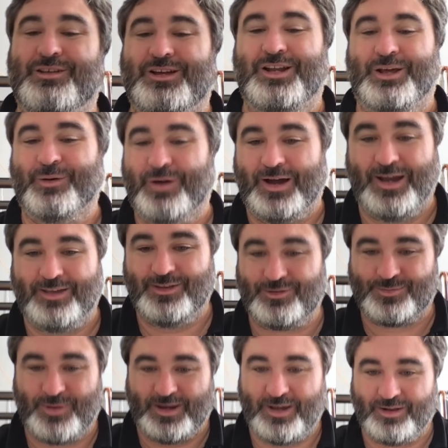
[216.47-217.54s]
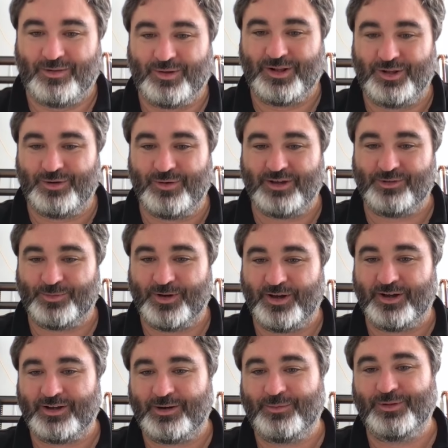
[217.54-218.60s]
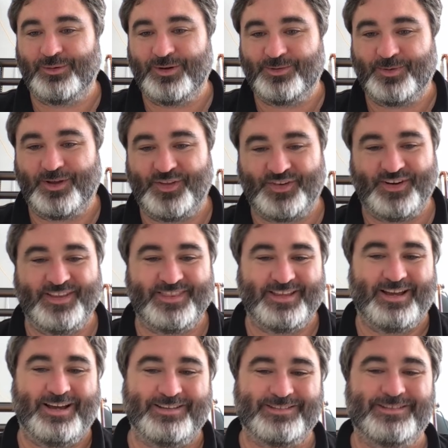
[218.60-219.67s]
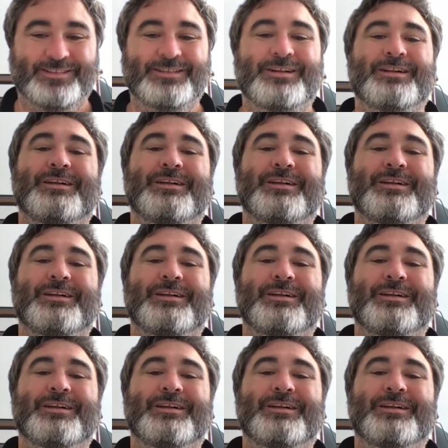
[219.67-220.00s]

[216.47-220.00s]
Anyway, this way it will always work, and it will always be on 3000.